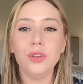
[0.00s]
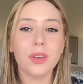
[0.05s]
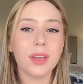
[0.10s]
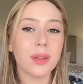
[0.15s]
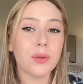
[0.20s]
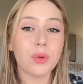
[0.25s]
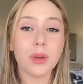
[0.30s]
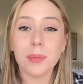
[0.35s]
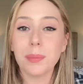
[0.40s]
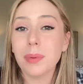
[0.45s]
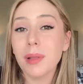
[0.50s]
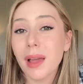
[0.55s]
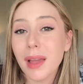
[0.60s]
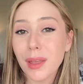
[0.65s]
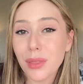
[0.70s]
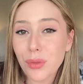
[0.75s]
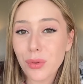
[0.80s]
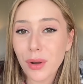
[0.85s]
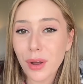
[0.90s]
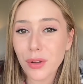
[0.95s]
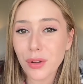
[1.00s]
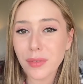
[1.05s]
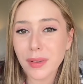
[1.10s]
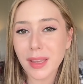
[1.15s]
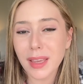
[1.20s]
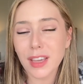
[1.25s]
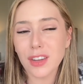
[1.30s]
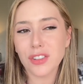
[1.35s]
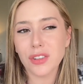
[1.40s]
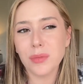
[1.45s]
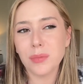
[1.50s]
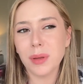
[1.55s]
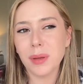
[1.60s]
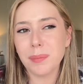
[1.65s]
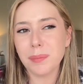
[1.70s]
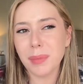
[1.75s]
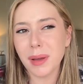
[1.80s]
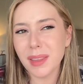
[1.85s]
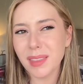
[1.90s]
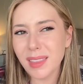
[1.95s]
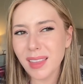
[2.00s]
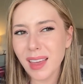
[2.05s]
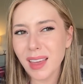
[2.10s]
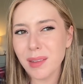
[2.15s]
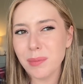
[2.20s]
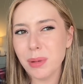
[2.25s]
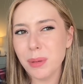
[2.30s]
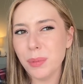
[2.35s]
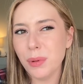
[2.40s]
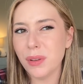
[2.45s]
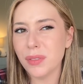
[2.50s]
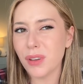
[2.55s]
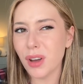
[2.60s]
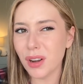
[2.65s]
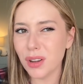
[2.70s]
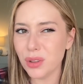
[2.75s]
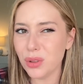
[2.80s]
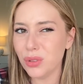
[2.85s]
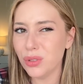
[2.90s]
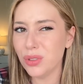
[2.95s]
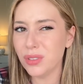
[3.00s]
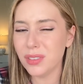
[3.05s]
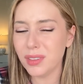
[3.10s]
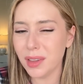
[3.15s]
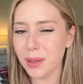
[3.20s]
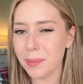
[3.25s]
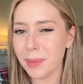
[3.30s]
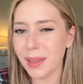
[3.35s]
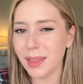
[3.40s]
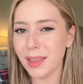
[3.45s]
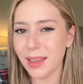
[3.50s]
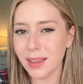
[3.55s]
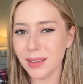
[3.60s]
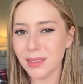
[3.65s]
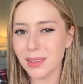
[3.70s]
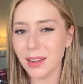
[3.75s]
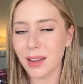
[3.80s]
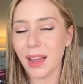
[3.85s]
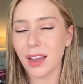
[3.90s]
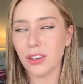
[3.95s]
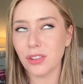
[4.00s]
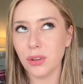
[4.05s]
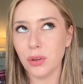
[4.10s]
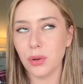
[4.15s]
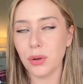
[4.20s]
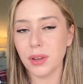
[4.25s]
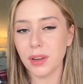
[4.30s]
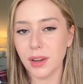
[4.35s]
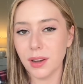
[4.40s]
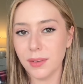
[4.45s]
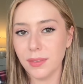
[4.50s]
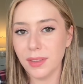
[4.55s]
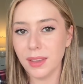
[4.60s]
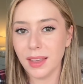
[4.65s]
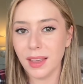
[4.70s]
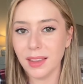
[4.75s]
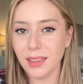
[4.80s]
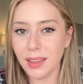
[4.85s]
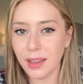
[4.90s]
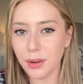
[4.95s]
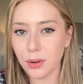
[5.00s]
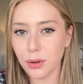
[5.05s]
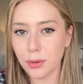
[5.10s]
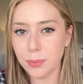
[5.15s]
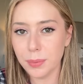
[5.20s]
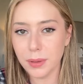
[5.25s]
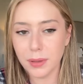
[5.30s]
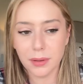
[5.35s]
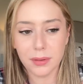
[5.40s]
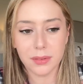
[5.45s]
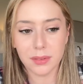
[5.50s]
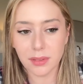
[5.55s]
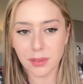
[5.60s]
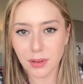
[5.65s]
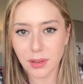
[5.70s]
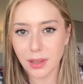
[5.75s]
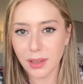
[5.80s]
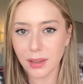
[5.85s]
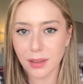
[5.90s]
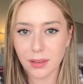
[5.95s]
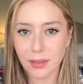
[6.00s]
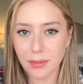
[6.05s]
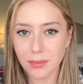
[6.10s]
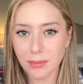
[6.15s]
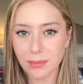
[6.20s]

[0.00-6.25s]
can reapply it throughout your vacation, but by then people have gotten used to seeing my legs that I actually don't care if they get lighter because they're like,